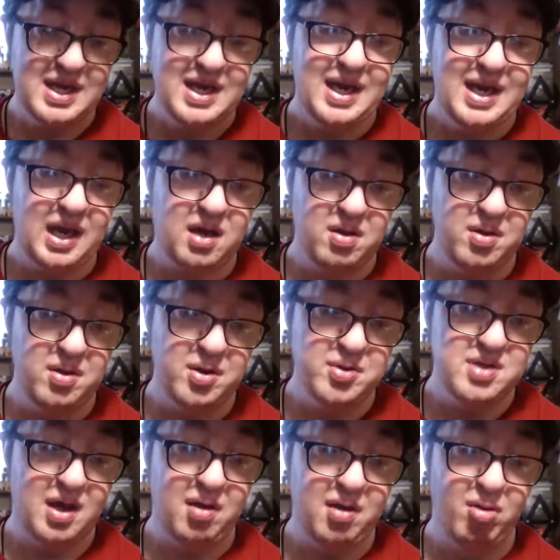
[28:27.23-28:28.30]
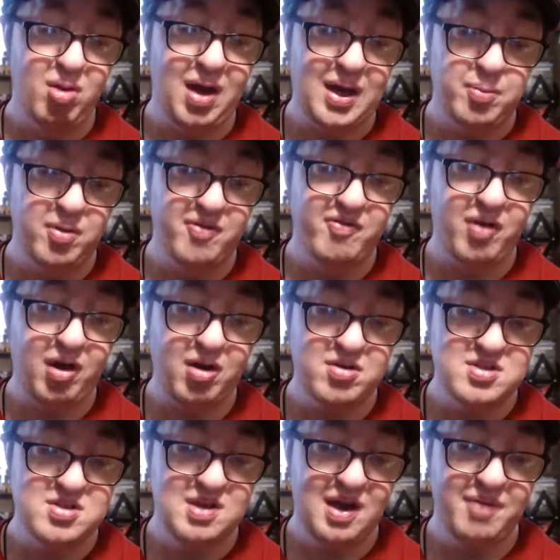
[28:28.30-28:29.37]
Includes unlockable
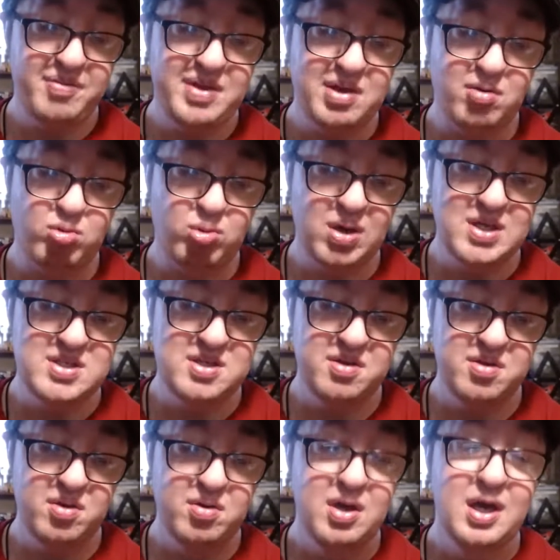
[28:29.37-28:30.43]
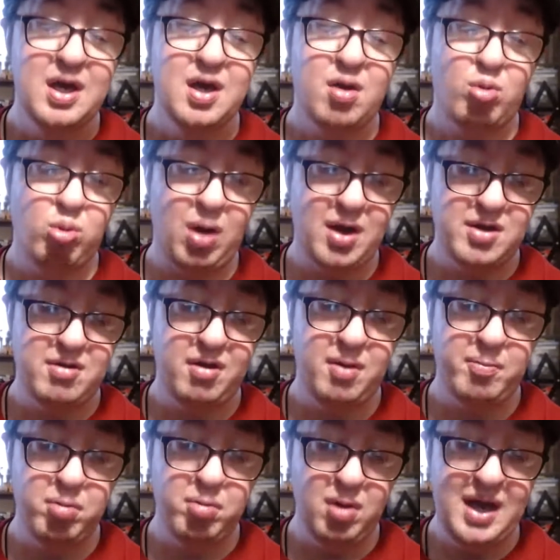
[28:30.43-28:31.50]
versions of the original Rondo of
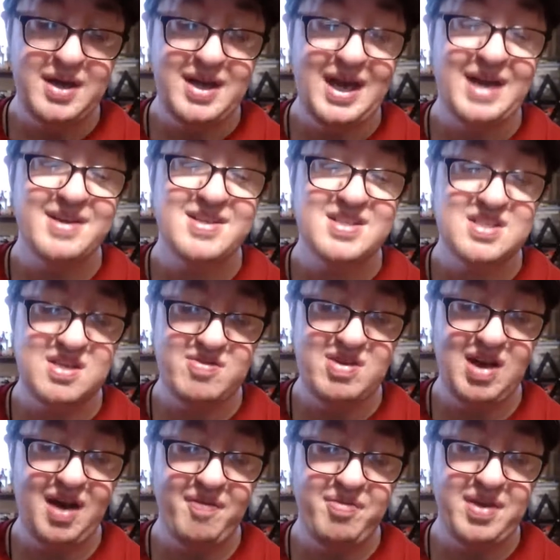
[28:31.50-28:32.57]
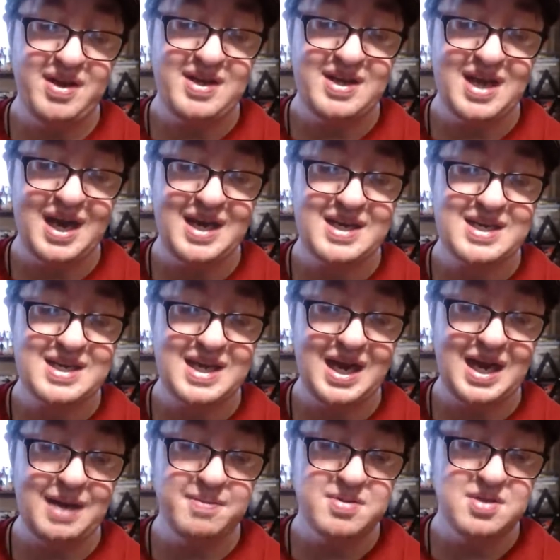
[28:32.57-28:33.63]
Blood and Symphony of the Night
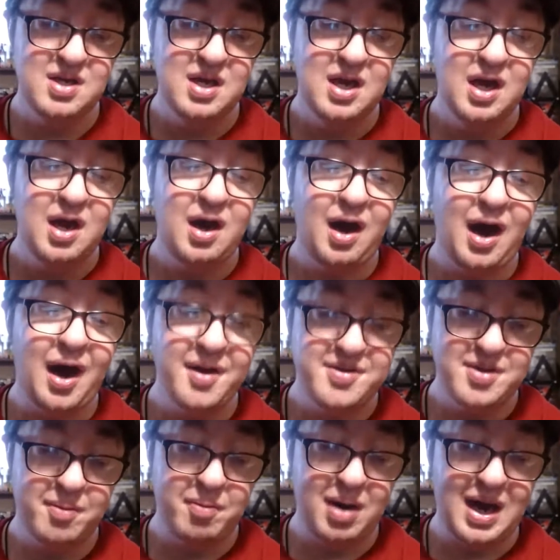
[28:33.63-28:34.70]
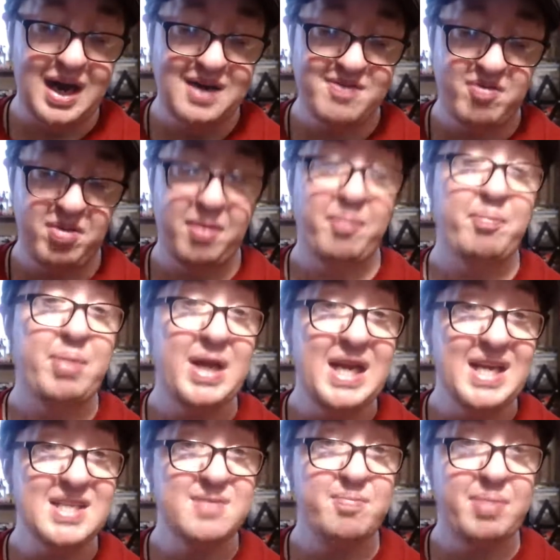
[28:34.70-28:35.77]
games optimized for the
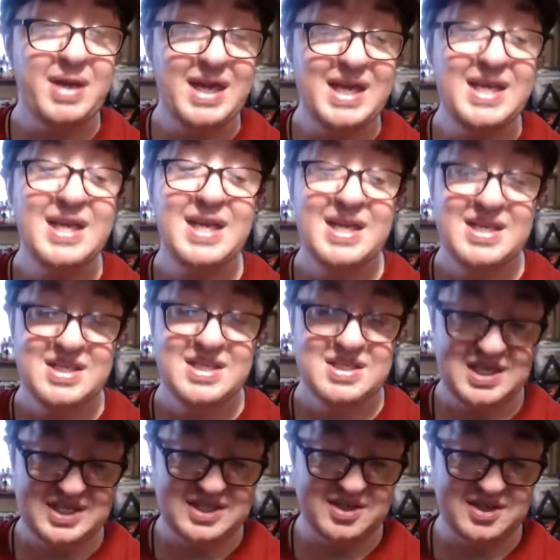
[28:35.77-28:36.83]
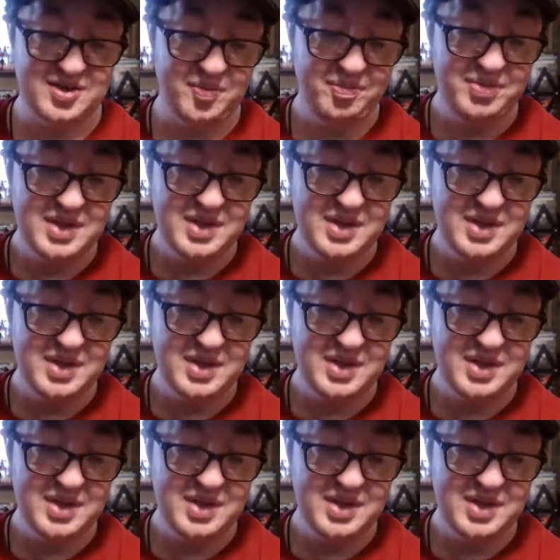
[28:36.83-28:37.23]
PSP system.